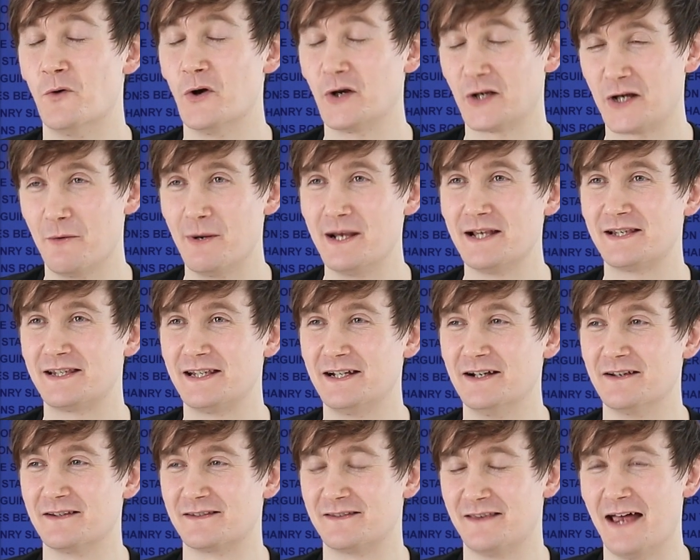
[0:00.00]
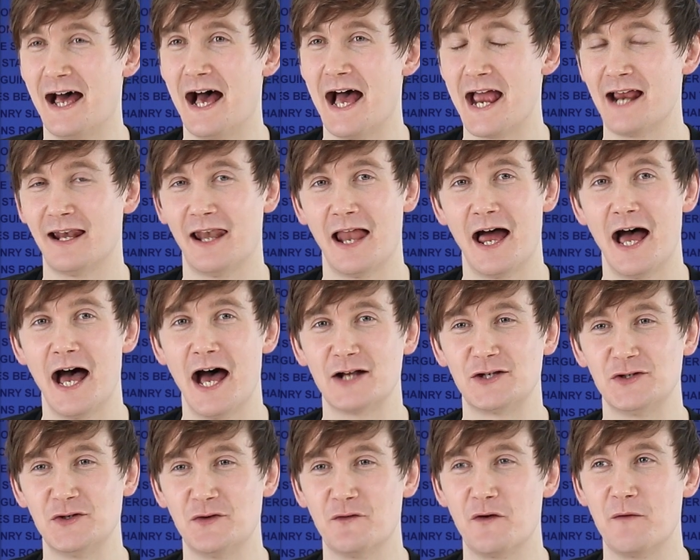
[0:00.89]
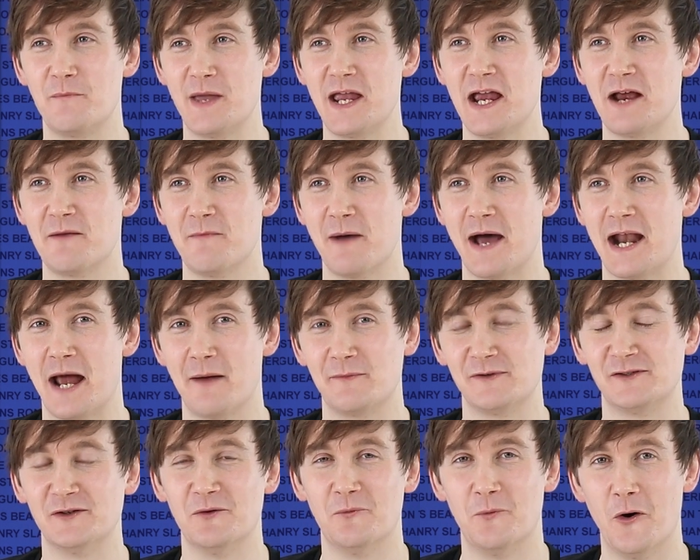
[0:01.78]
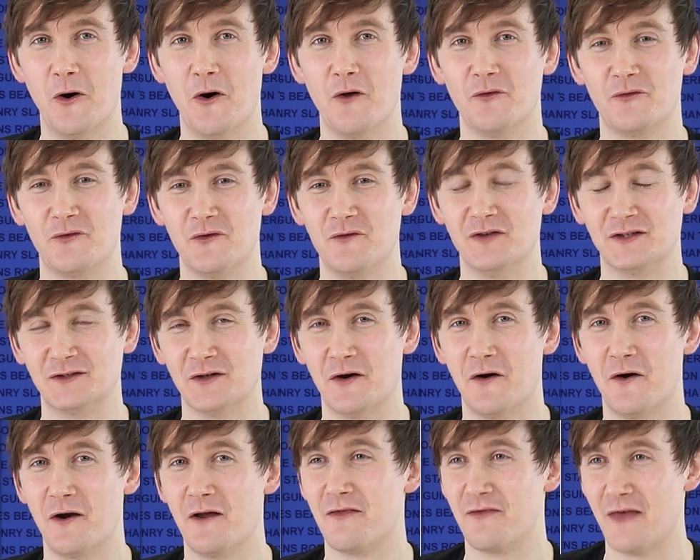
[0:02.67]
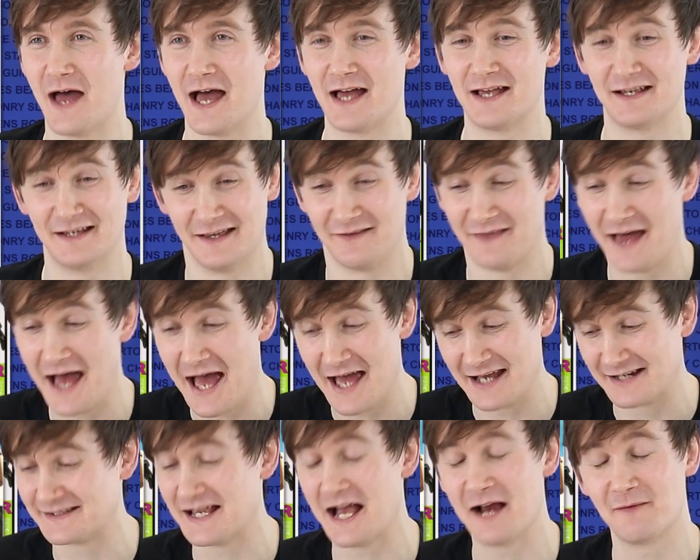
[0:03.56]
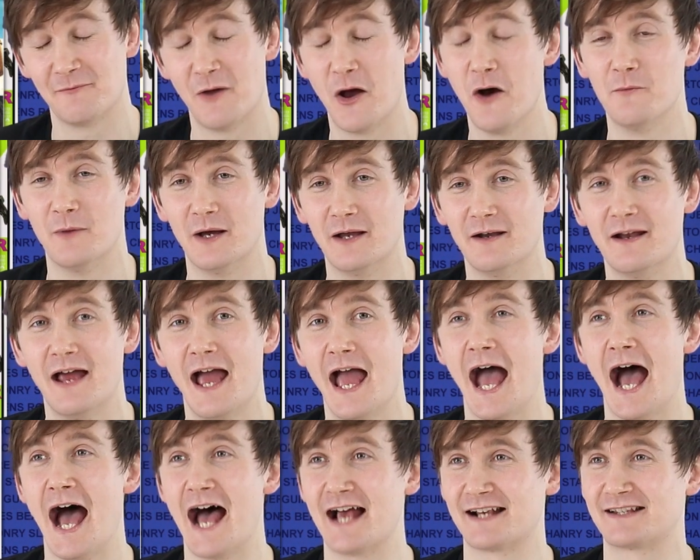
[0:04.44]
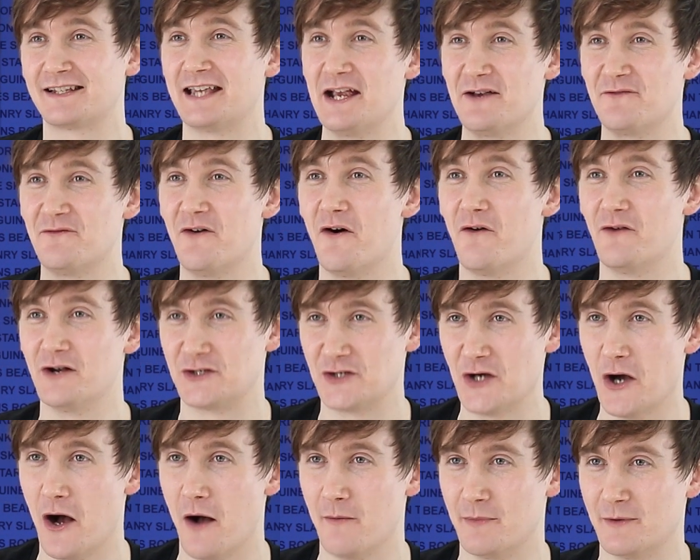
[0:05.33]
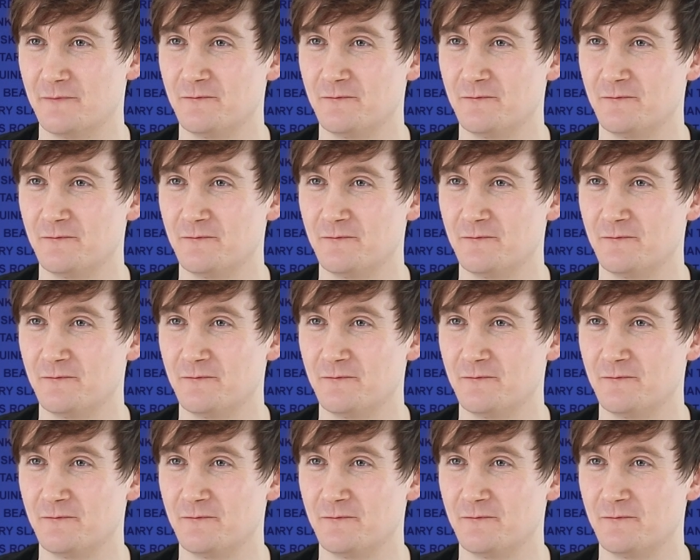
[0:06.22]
What a coincidence that a large European man happened to walk through the door at that exact moment asking for a job.